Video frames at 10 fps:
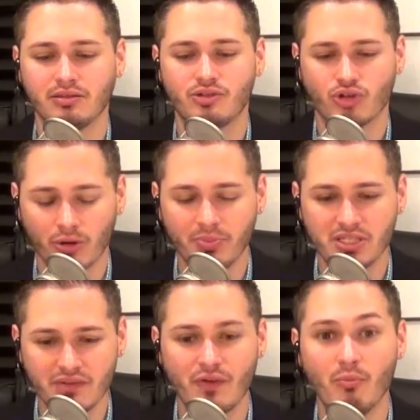Trump
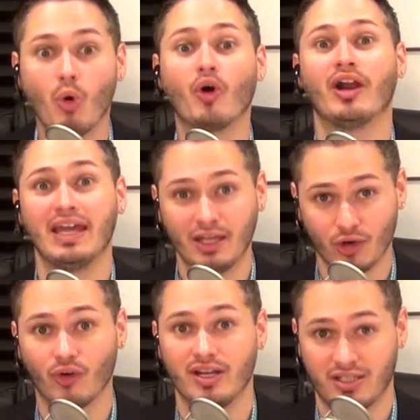is even more
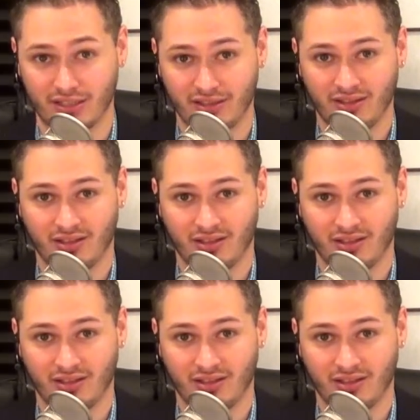ignorant